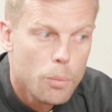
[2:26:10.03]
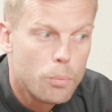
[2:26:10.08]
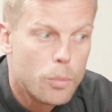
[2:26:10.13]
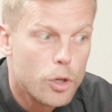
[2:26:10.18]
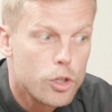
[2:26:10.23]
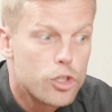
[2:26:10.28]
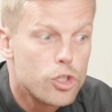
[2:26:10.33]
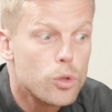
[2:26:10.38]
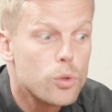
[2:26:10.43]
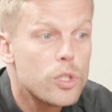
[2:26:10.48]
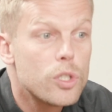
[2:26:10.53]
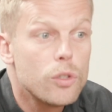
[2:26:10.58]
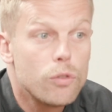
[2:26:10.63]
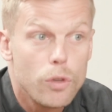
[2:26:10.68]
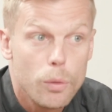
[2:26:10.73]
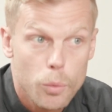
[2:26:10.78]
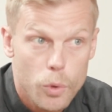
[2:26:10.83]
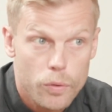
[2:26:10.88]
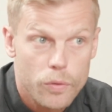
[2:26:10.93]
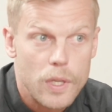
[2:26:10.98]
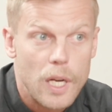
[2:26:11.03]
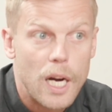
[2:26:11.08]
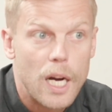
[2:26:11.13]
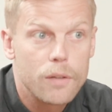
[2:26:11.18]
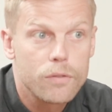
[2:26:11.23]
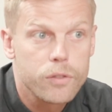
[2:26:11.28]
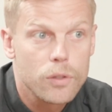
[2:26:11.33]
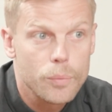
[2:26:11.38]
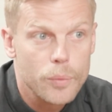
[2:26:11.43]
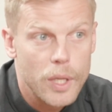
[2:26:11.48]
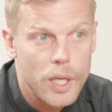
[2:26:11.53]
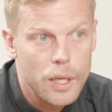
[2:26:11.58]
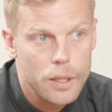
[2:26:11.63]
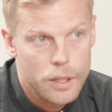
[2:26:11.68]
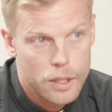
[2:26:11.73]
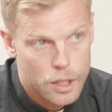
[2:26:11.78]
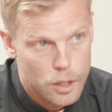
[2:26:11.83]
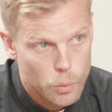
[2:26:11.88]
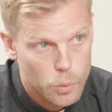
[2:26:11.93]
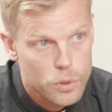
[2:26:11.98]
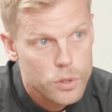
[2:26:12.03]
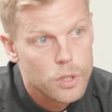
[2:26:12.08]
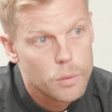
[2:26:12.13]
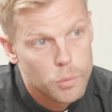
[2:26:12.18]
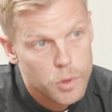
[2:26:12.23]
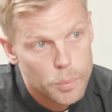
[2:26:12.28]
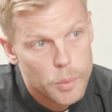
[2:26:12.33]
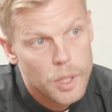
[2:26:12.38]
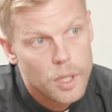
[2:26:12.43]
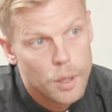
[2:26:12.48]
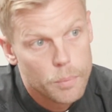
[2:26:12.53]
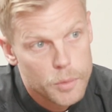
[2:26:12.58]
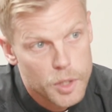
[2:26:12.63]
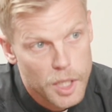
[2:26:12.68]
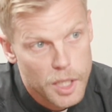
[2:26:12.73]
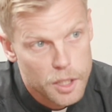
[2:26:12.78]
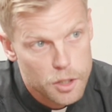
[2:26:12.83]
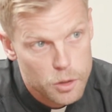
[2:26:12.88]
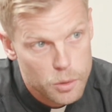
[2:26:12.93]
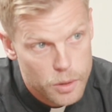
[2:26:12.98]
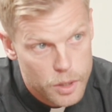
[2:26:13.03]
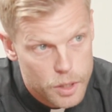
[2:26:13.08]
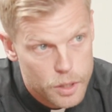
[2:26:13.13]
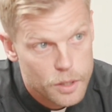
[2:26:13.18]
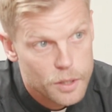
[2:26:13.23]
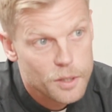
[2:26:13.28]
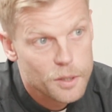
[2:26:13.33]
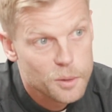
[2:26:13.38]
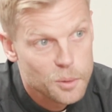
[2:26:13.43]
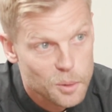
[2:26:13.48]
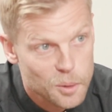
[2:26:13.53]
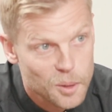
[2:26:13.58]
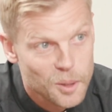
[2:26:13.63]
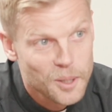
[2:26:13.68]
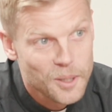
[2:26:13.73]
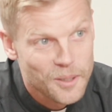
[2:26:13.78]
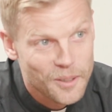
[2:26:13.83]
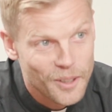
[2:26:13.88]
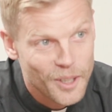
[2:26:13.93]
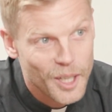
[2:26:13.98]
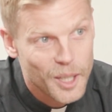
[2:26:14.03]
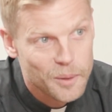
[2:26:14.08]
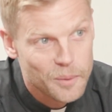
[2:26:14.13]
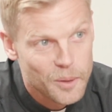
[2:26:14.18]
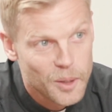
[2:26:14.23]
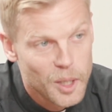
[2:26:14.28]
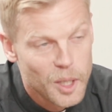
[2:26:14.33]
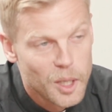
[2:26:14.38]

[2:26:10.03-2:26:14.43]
But you remove God from that and it will simply become dangerous, right?